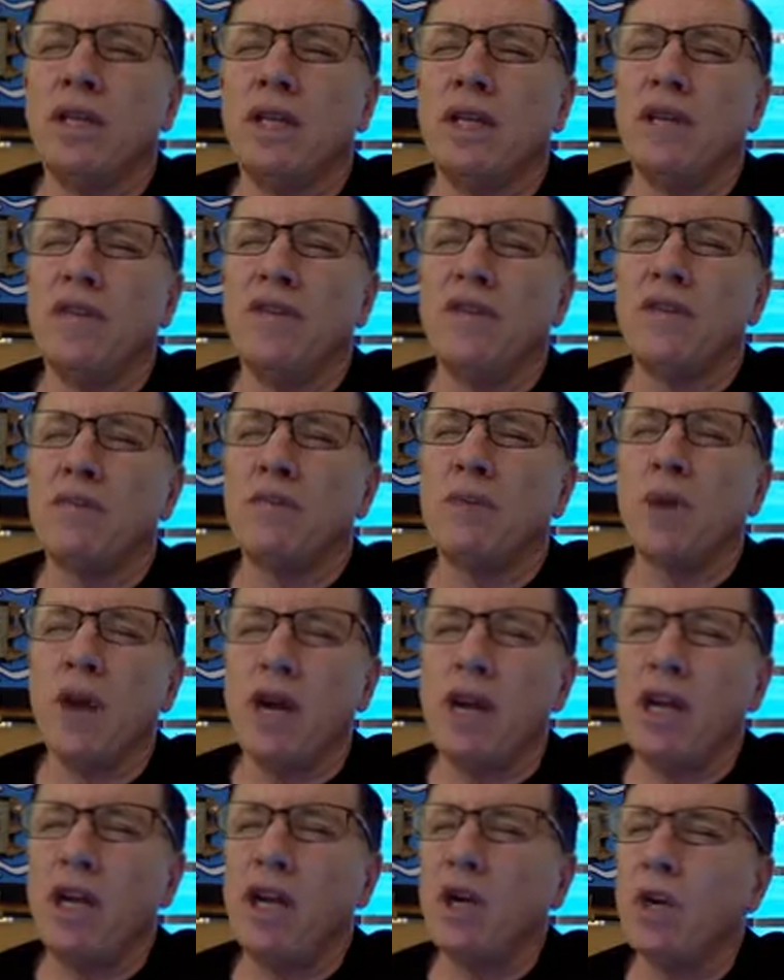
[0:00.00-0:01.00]
If it's
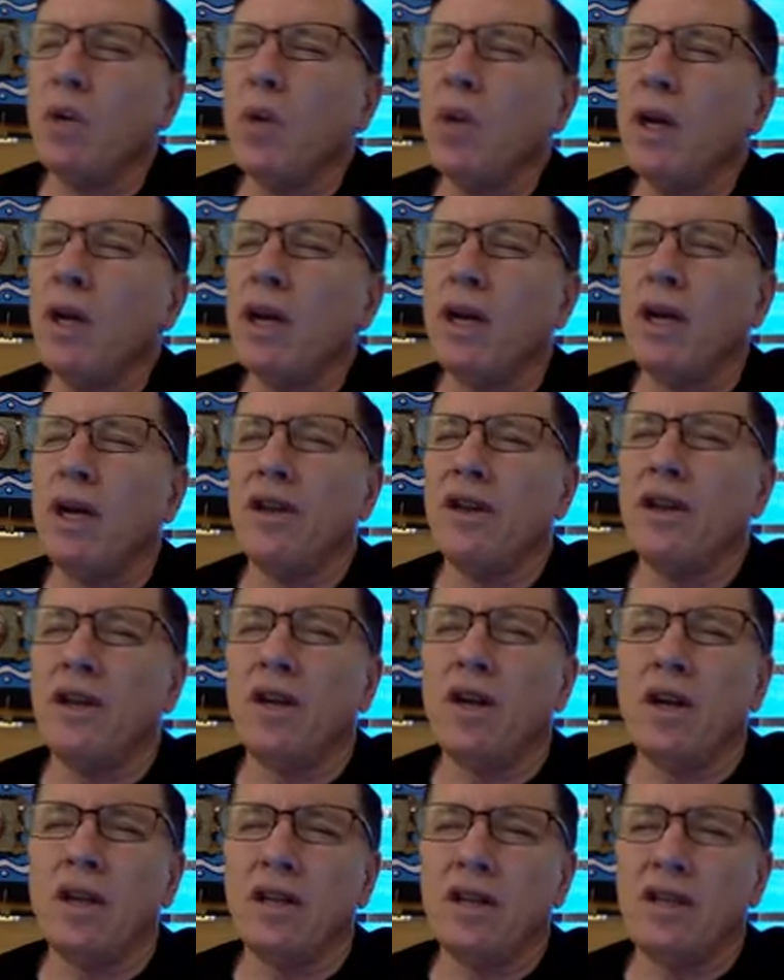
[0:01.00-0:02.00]
part of your will that
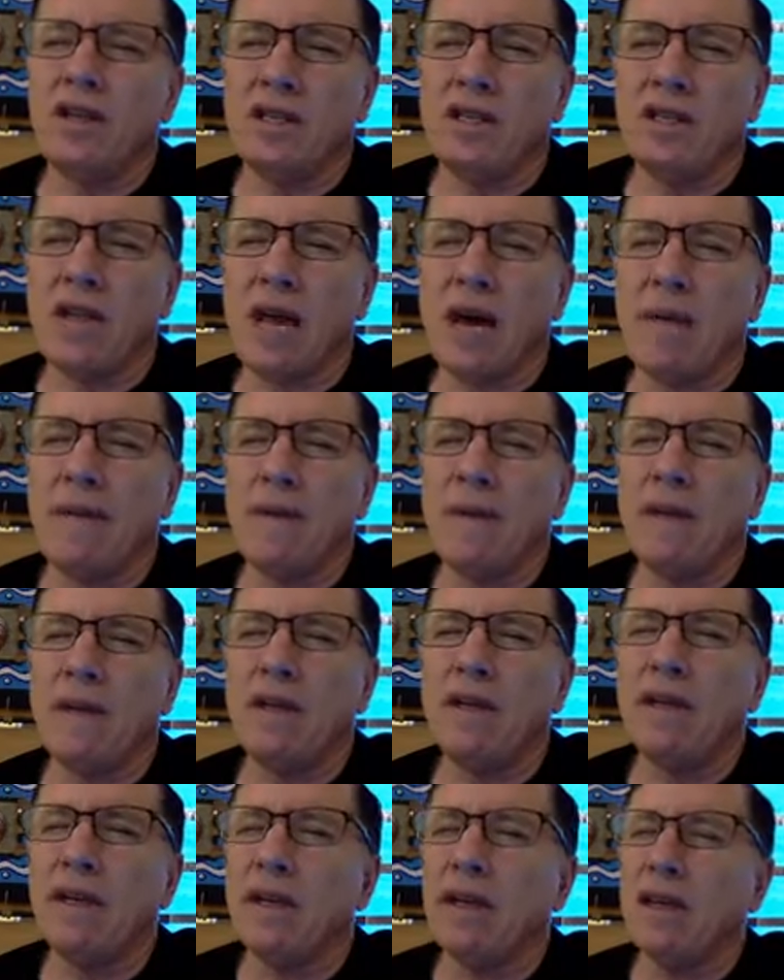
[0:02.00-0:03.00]
all this is
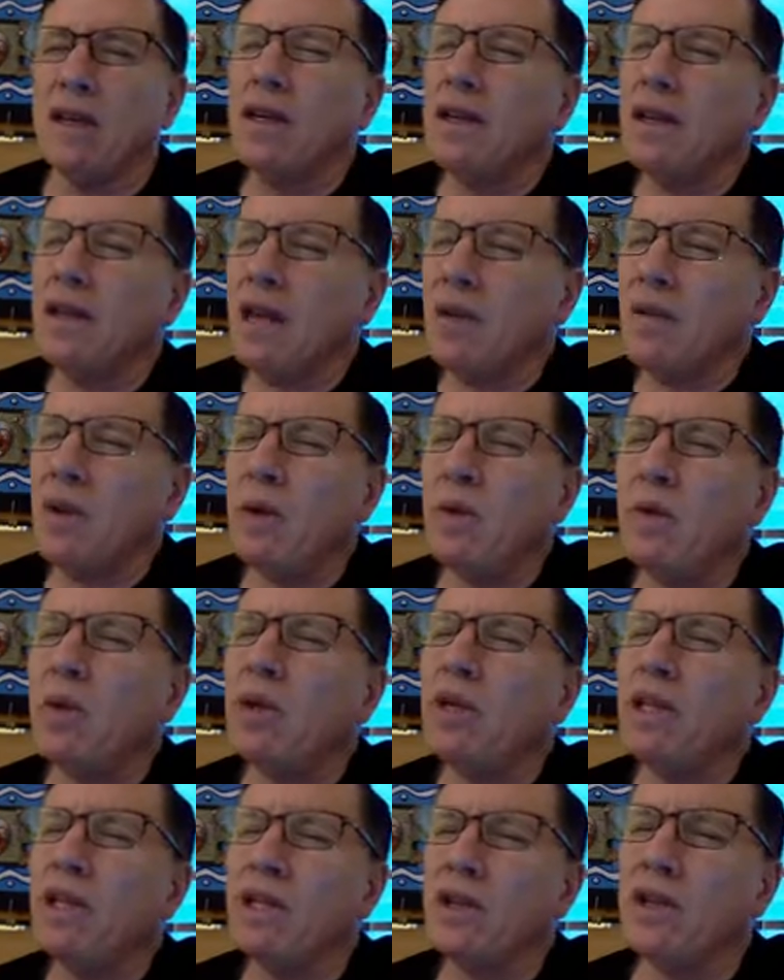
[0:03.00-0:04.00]
happening, then we will
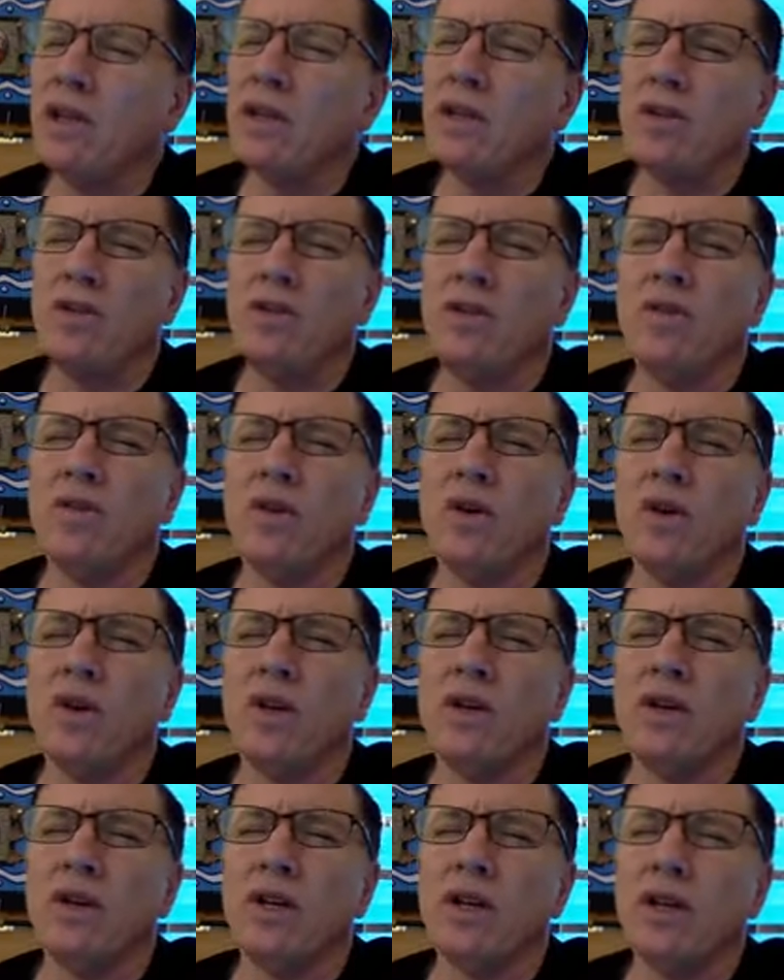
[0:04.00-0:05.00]
yield to you, Lord.